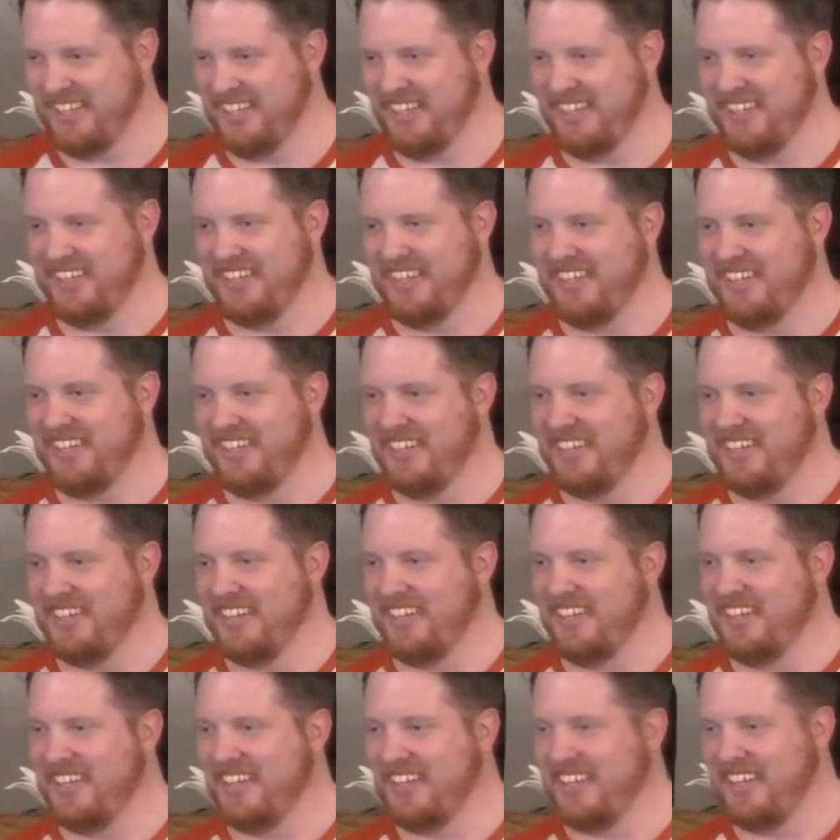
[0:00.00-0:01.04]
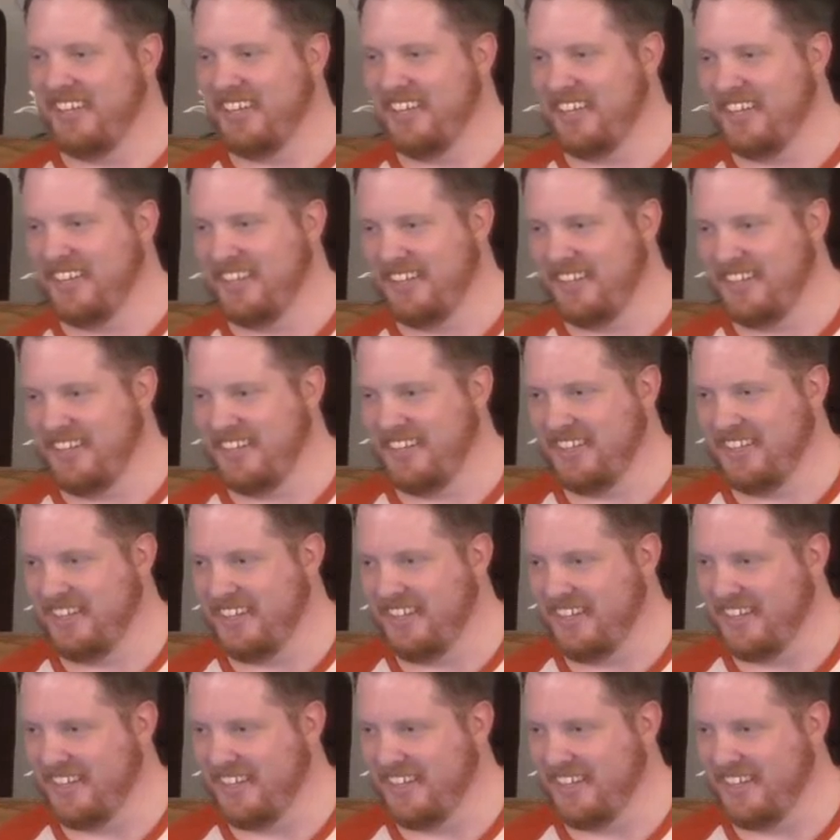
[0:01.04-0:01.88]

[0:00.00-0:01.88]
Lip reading: No one is speaking in this clip.